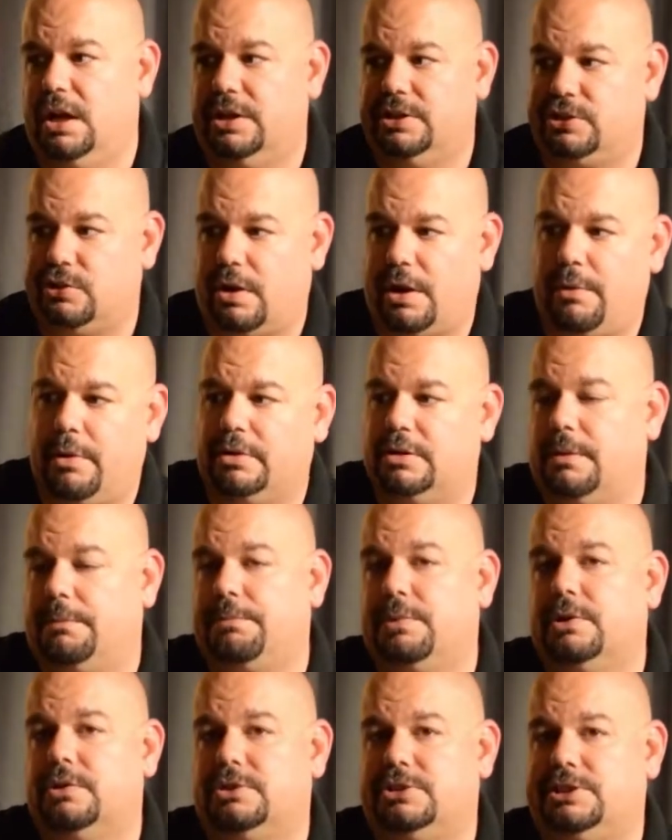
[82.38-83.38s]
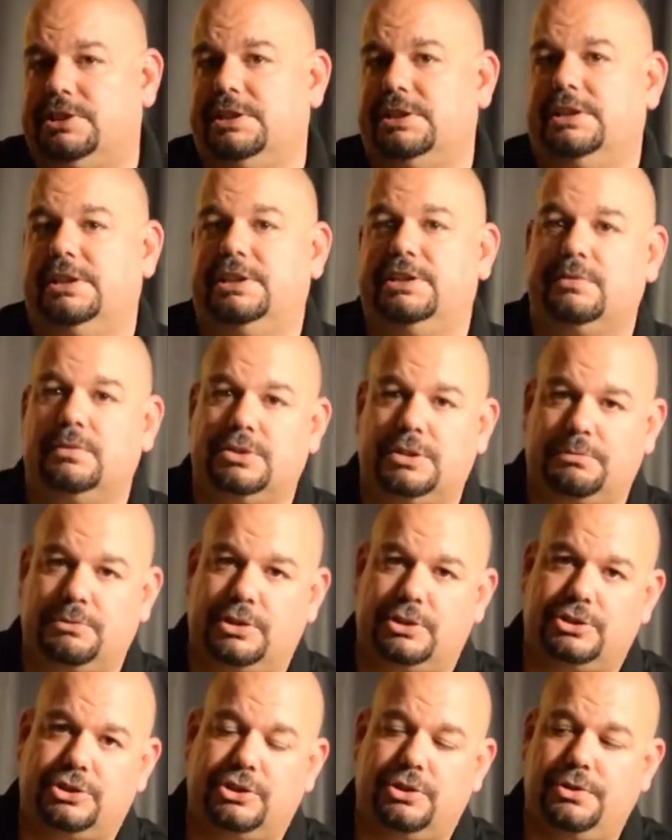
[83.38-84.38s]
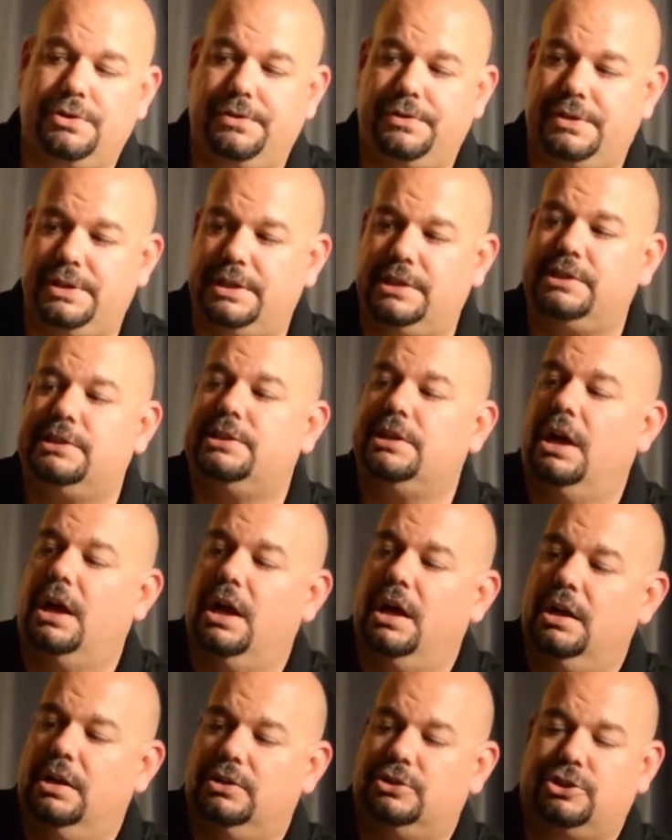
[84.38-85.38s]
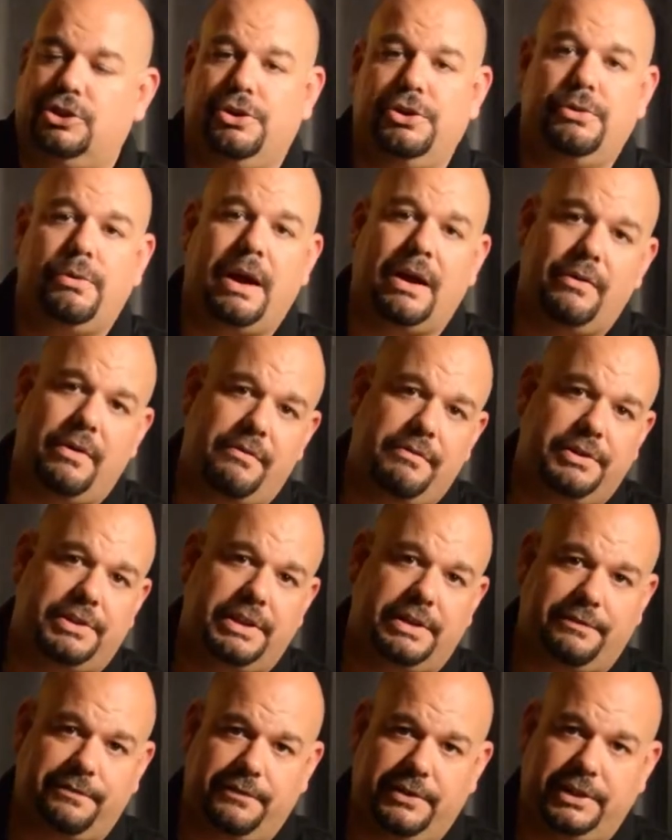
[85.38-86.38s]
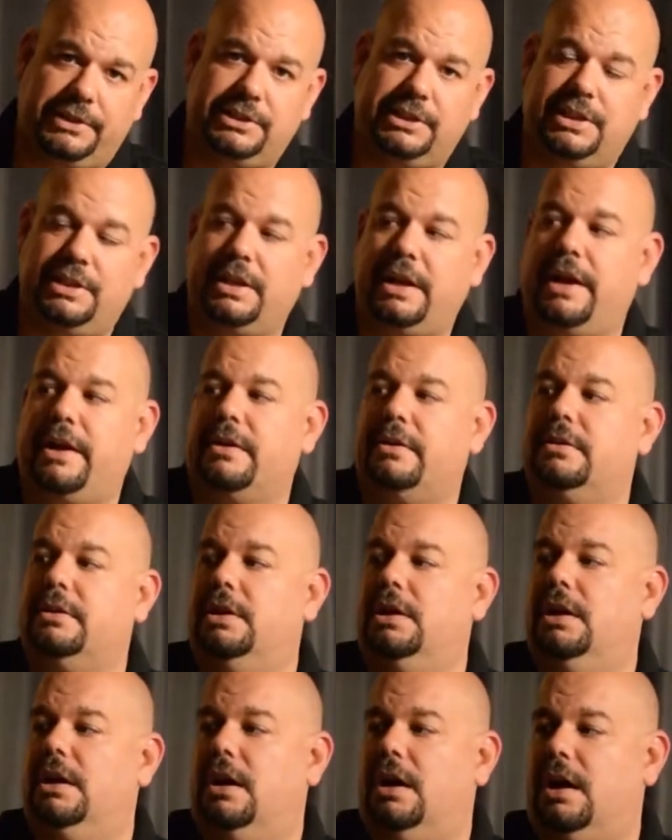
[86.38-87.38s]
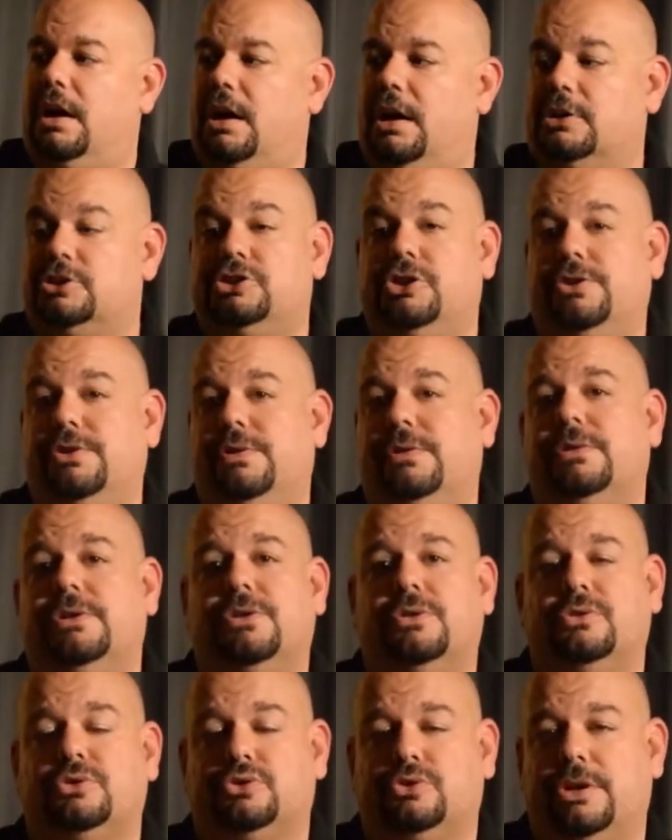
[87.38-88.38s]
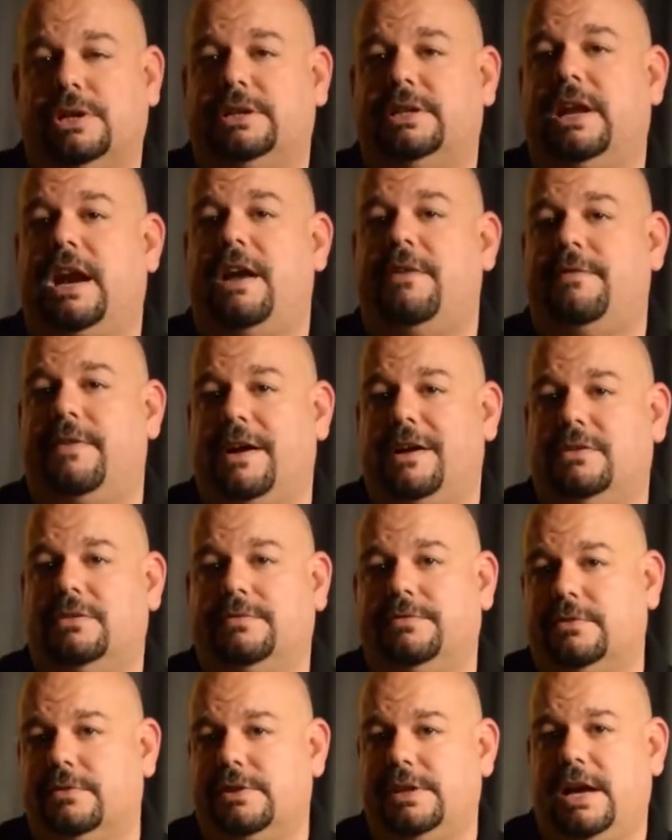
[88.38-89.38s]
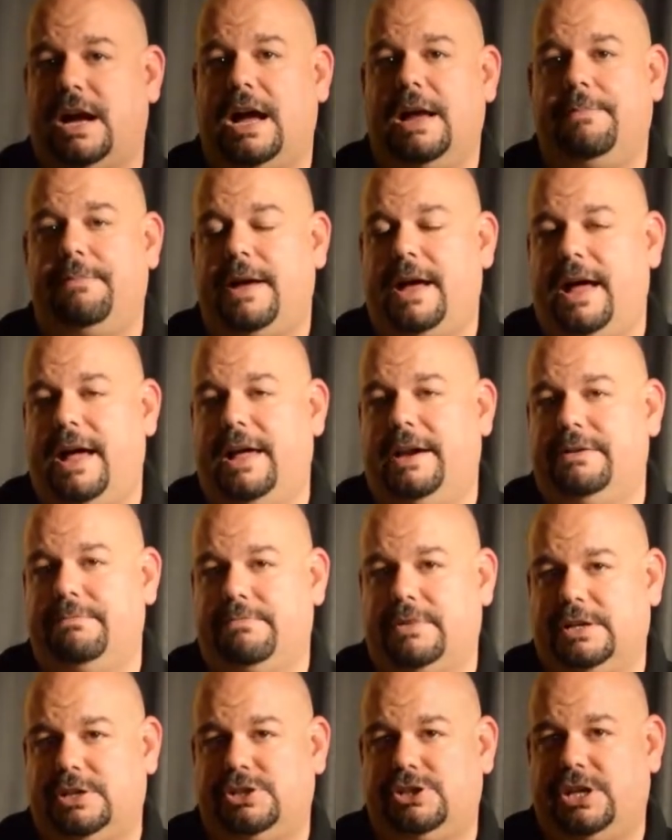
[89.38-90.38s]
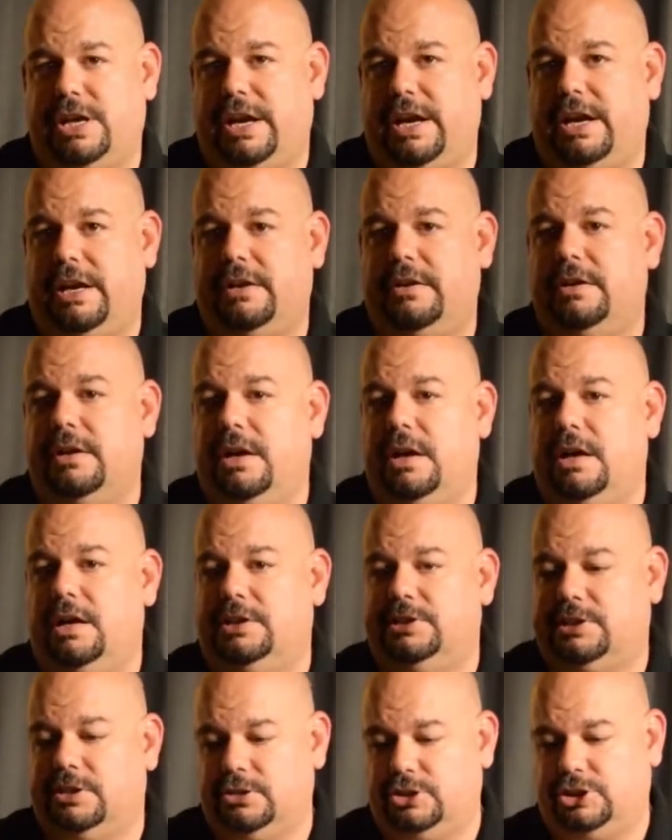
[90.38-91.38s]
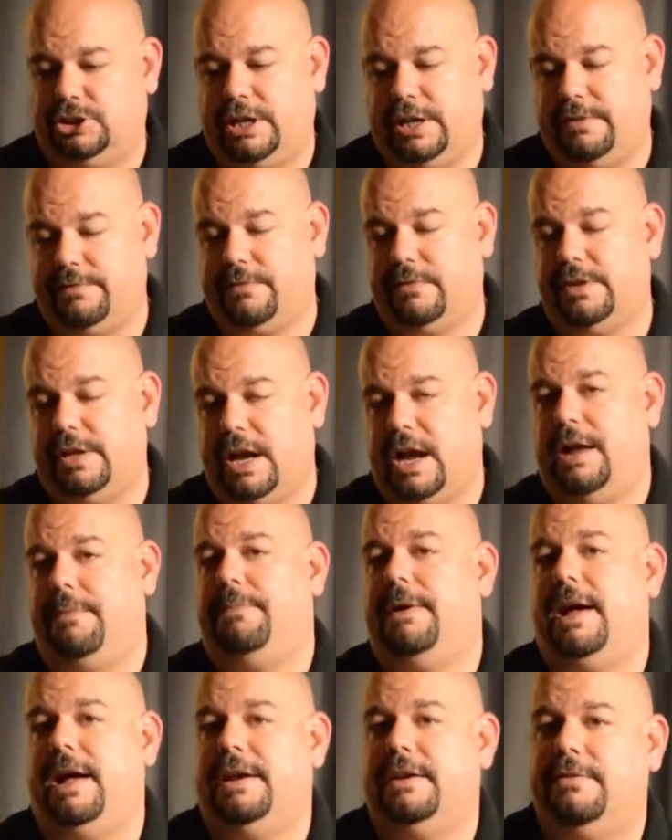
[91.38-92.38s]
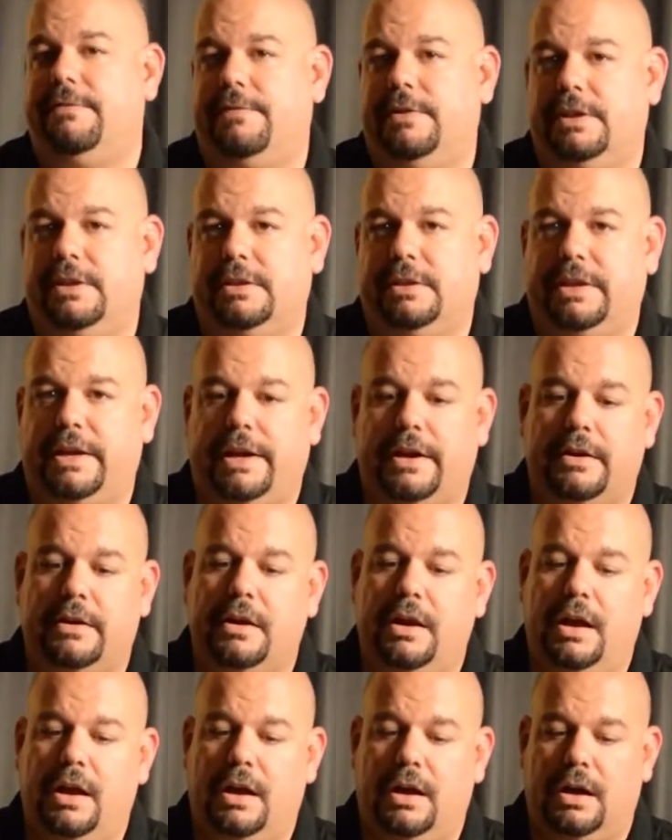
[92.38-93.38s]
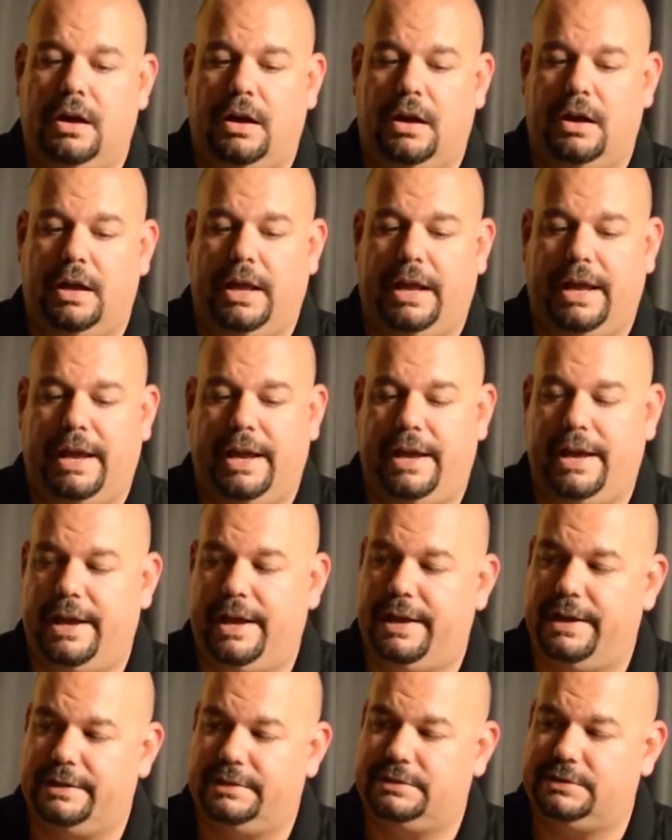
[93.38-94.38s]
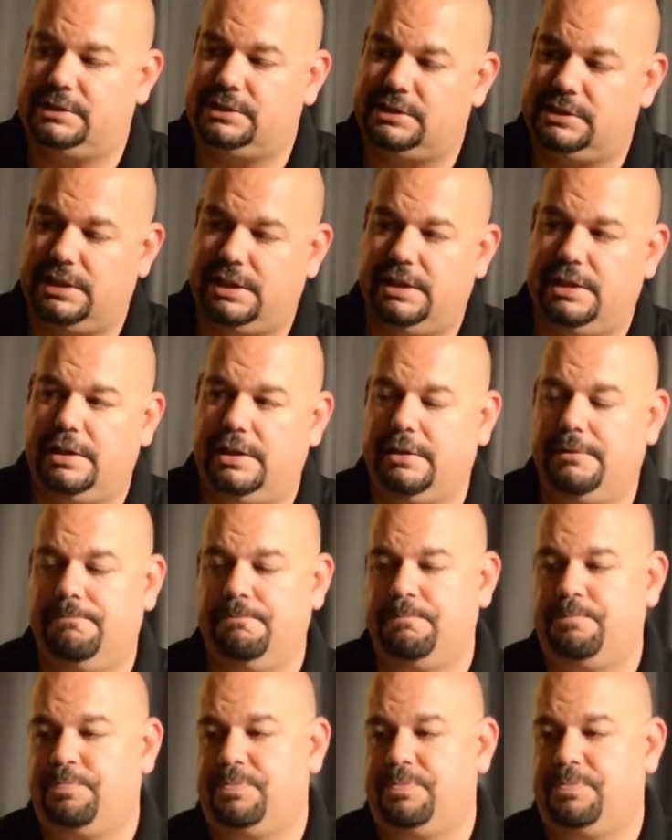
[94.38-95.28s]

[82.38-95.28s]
So I wound up purchasing this, which I'm going to show you this, show you how everything fits in there, show you a little trick that I found for the iPad and my shade. Sunshade for the iPad to fit in there and see